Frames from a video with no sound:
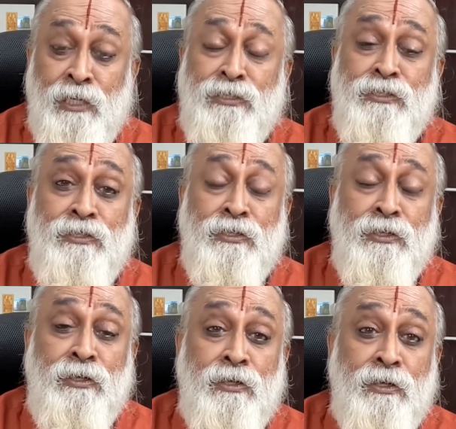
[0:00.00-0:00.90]
Just
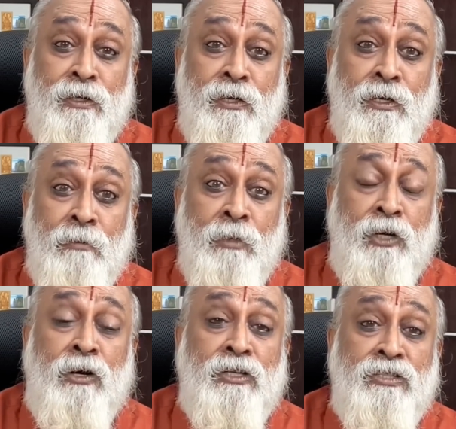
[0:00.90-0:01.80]

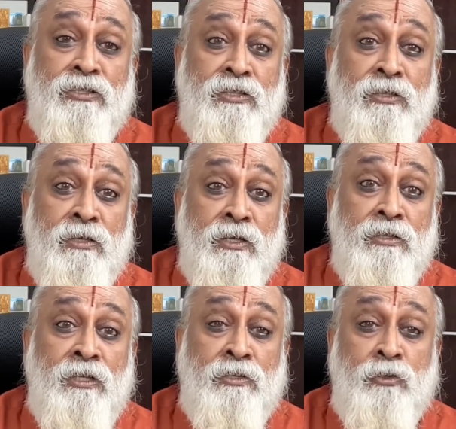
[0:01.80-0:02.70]
because
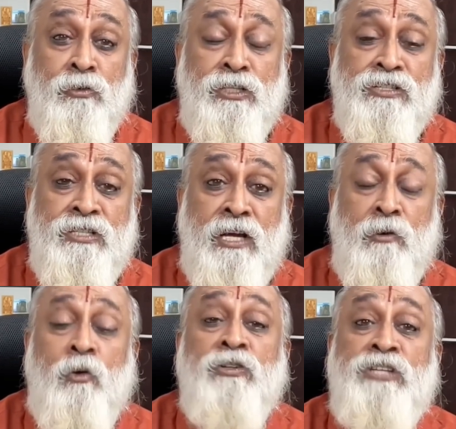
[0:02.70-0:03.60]
the truth is
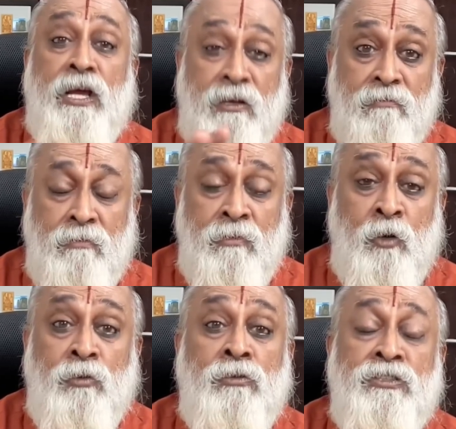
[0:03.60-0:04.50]
there, don't say.
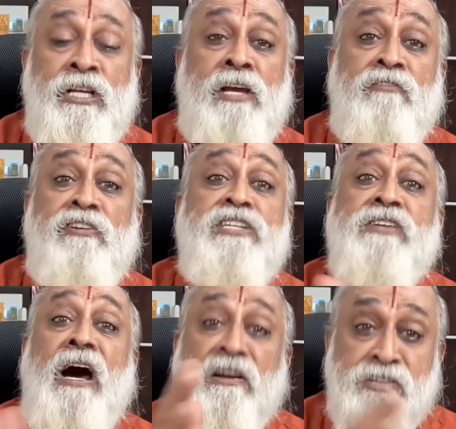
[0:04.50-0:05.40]
Don't say if it
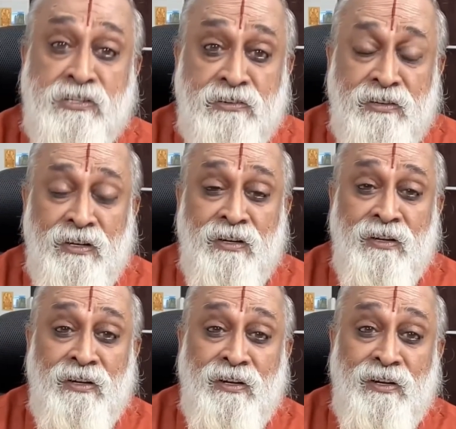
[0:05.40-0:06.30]
is harsh.
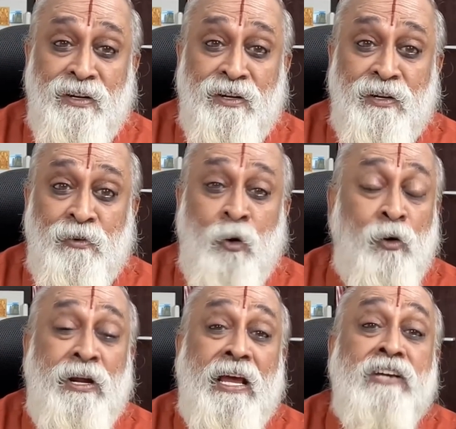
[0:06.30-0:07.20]

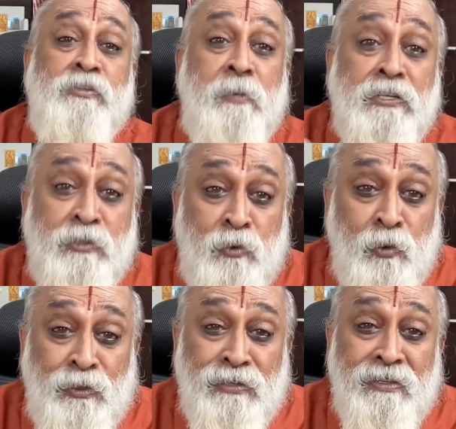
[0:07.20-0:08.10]
Don't express
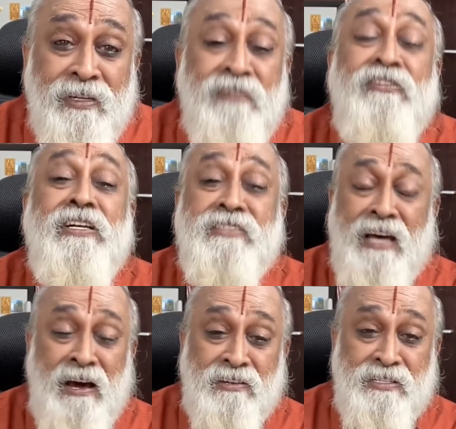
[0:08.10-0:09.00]
truth if it
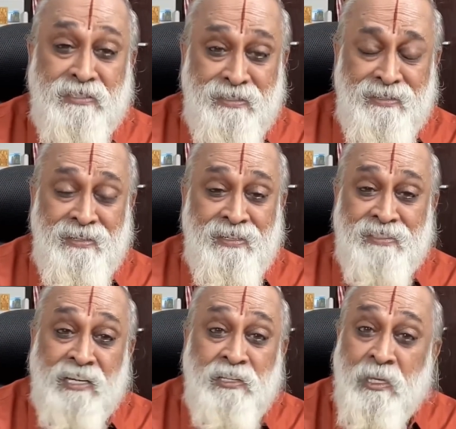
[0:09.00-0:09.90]
is harsh.
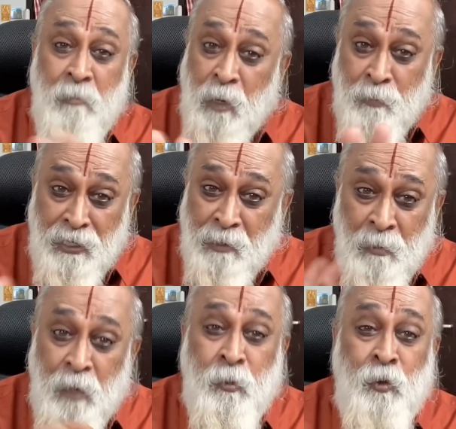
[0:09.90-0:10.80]
Satyam
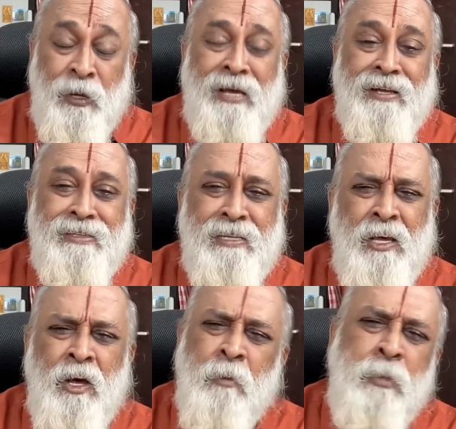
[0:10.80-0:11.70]
apriyam na bruyat.
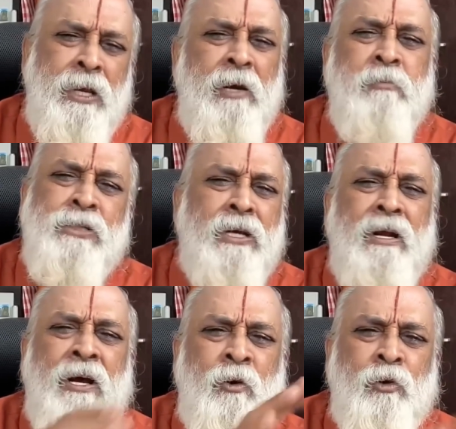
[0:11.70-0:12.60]
Priyam
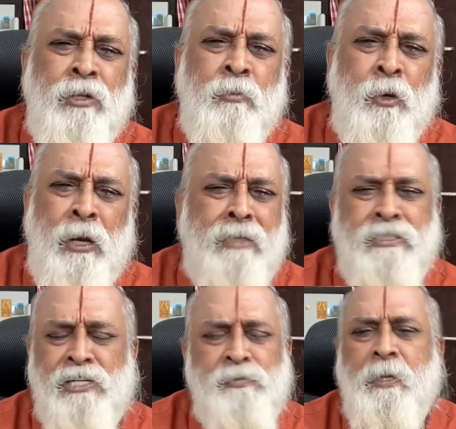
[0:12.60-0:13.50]
chana anrudam
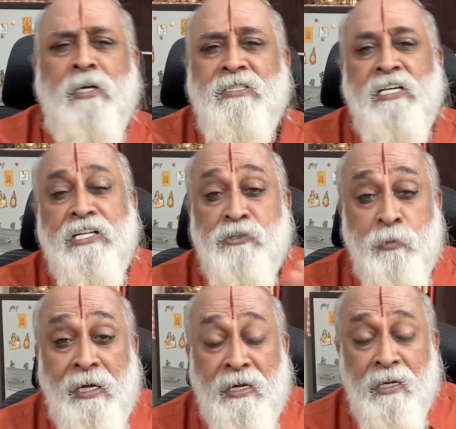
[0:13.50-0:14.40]
bruyat. Just because it
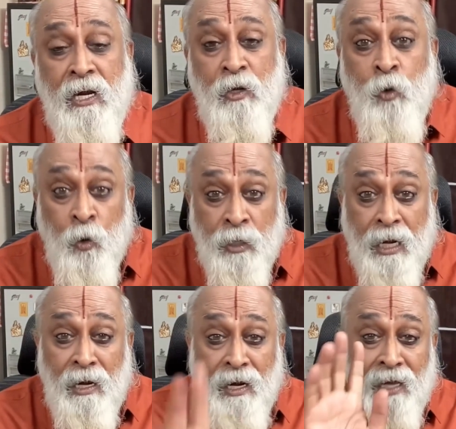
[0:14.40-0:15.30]
is sweet, don't
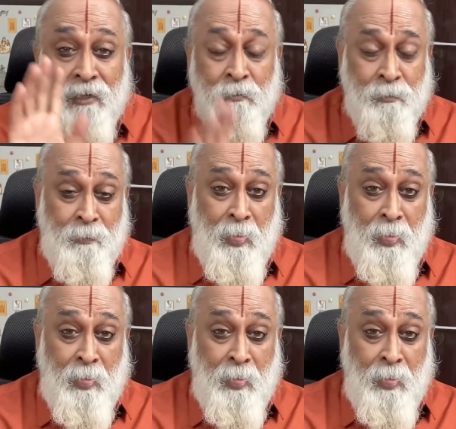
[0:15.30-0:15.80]
tell a lie.